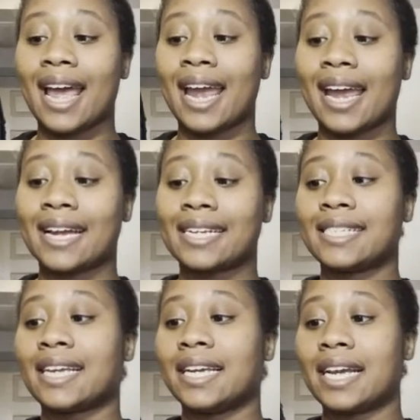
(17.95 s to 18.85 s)

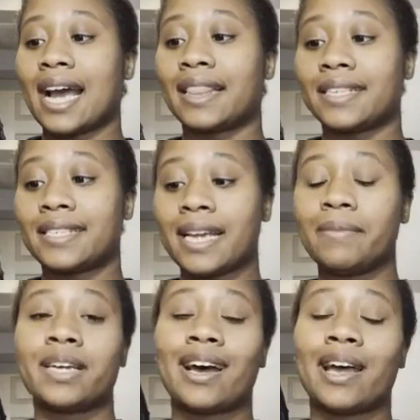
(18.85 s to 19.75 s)
and at the same
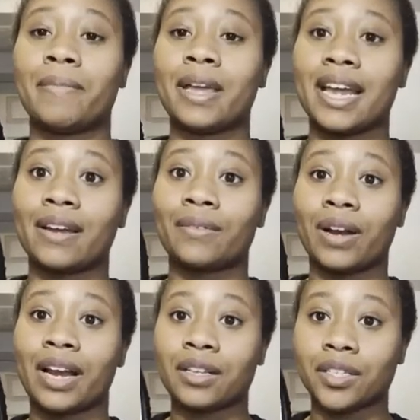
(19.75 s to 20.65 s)
time, it
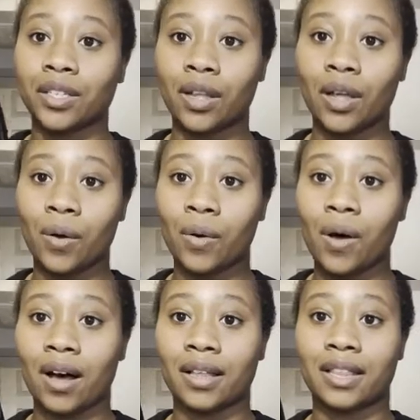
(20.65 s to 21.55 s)
ranks low
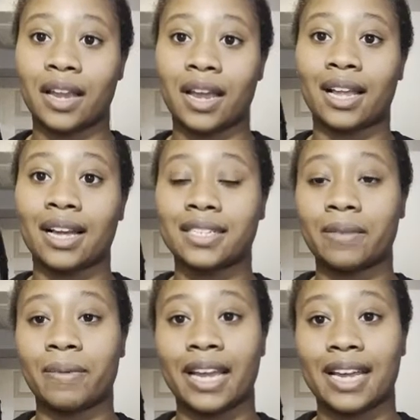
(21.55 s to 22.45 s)
on the
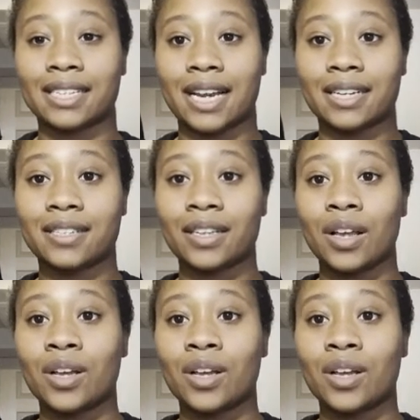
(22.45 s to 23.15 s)
glycemic index.